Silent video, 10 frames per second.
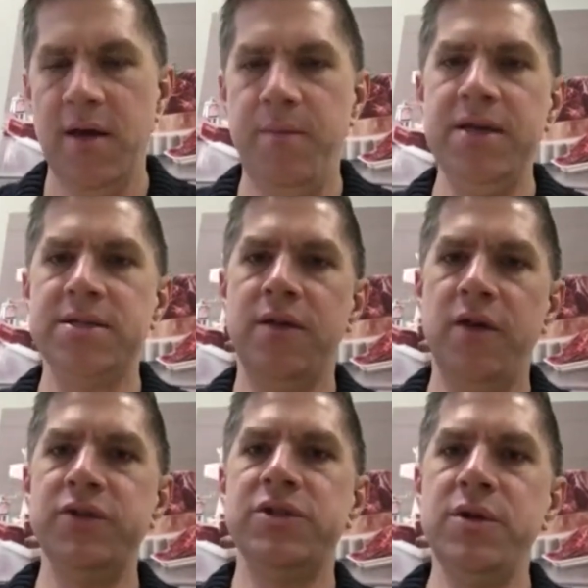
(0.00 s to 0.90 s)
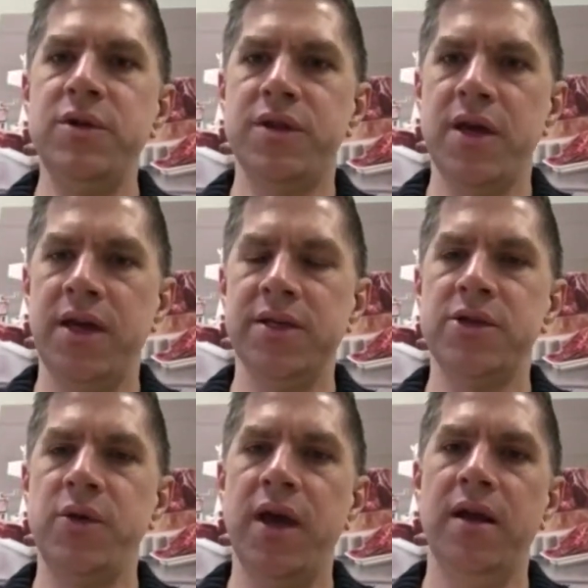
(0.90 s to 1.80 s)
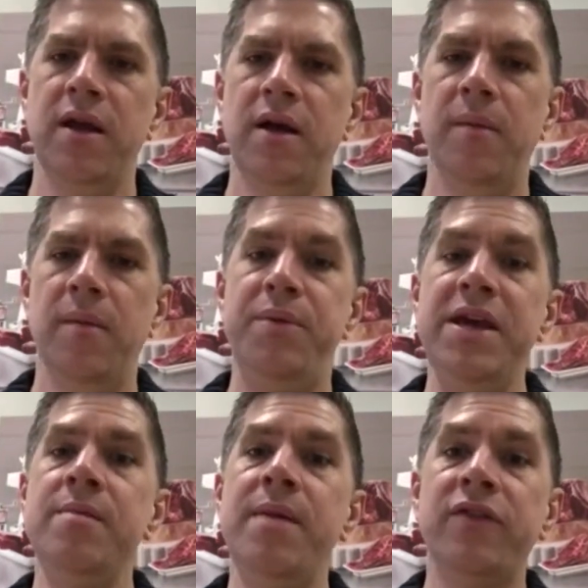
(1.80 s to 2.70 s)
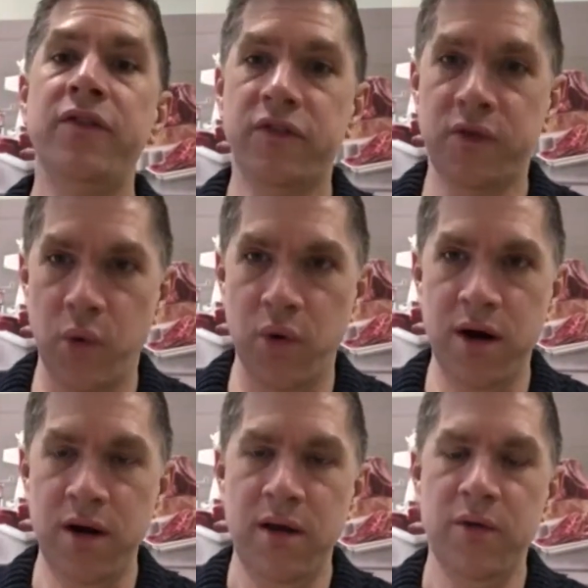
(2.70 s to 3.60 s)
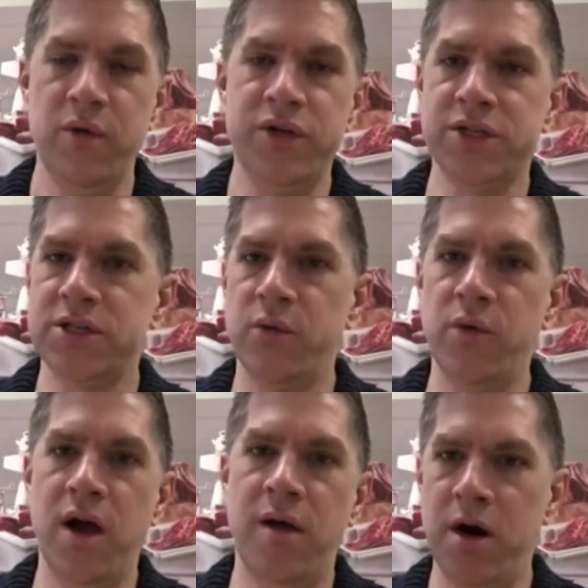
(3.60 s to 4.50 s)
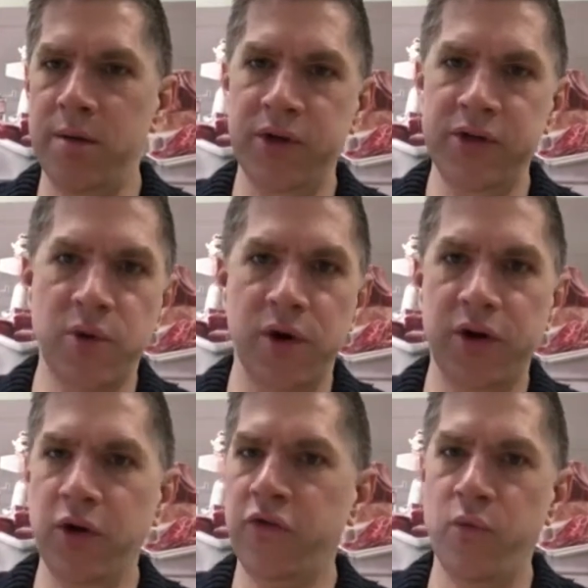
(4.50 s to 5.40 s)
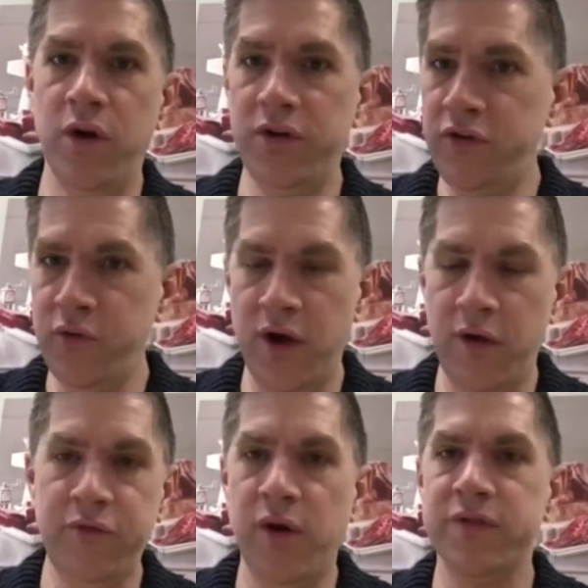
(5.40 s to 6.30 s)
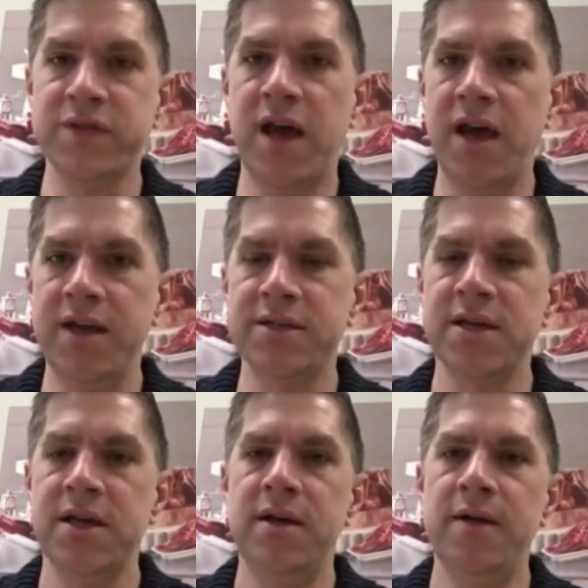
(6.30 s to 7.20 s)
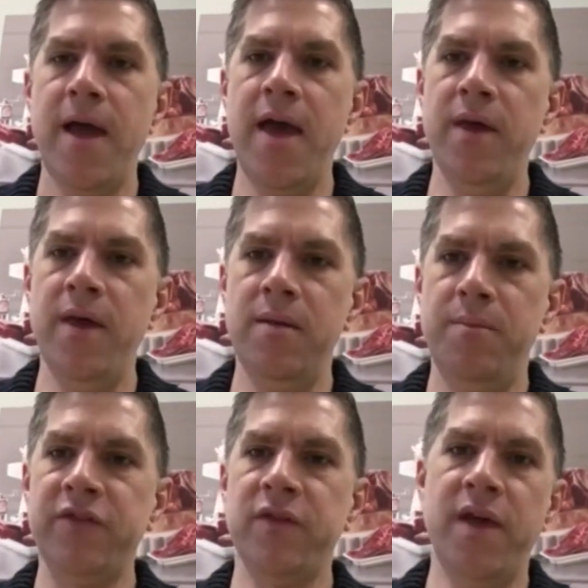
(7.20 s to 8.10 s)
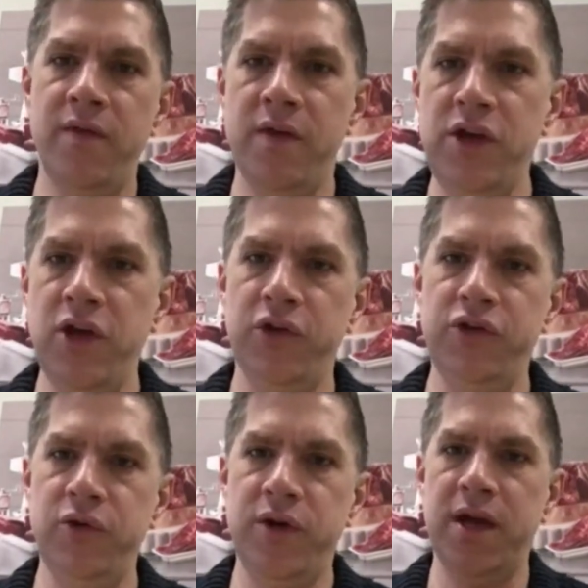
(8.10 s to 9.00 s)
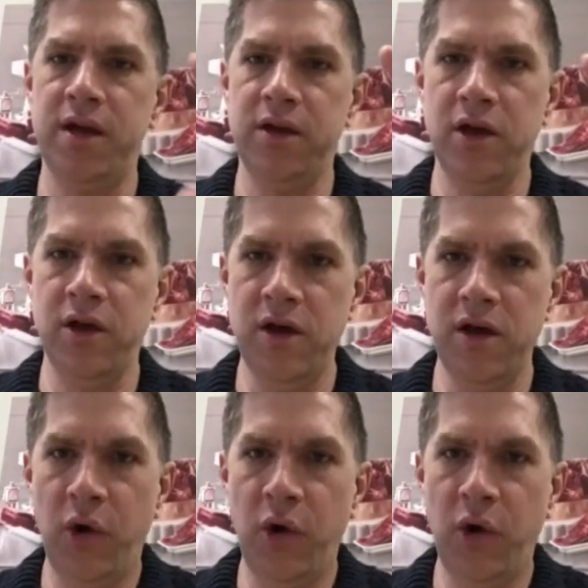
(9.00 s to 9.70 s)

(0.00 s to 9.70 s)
And based on those two things, you get a BMS score, which is the raw marbling score. It goes from 1 to 12. 12 is the highest. And then based on that and the yield, you get a